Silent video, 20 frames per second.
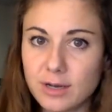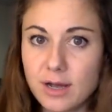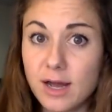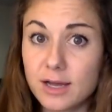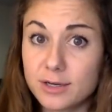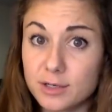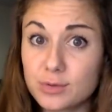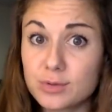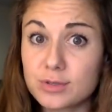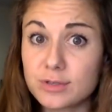
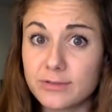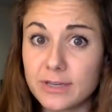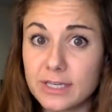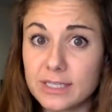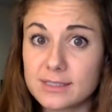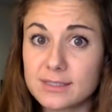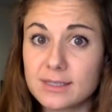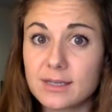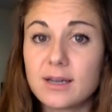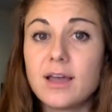news
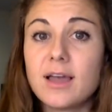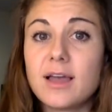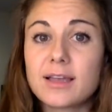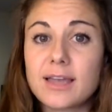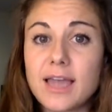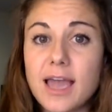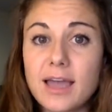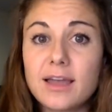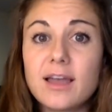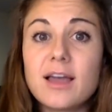feeds,
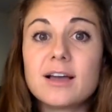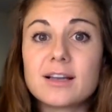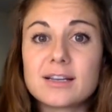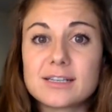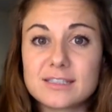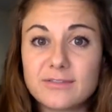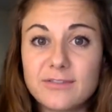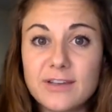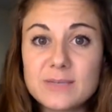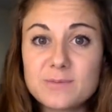okay?
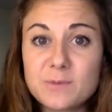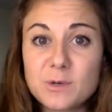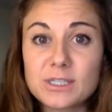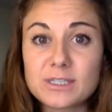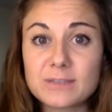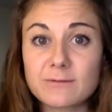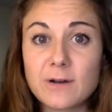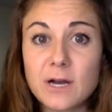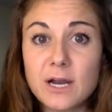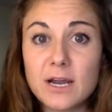Because Facebook is
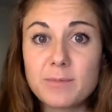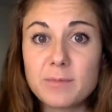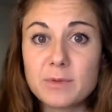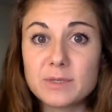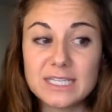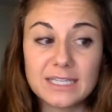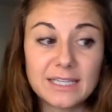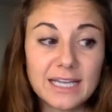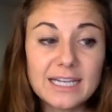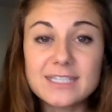very
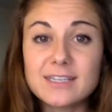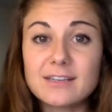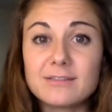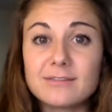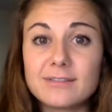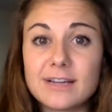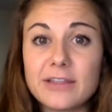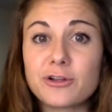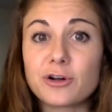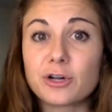selective,
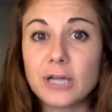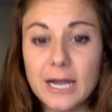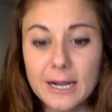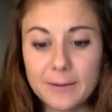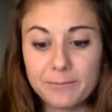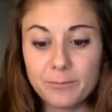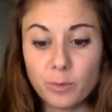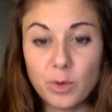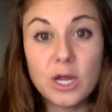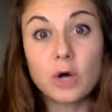and they're like,
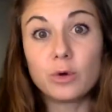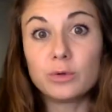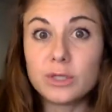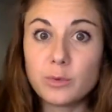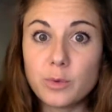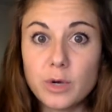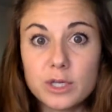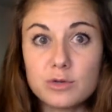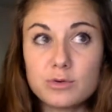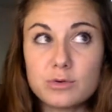we only
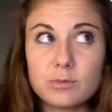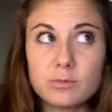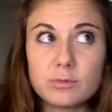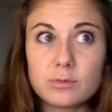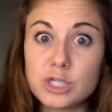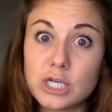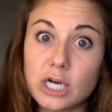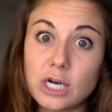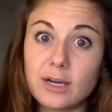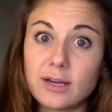want you
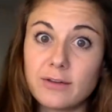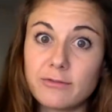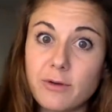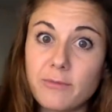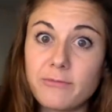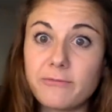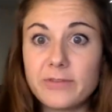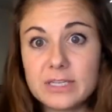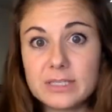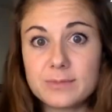sharing
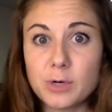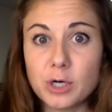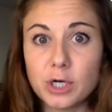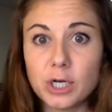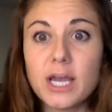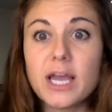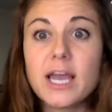from Facebook.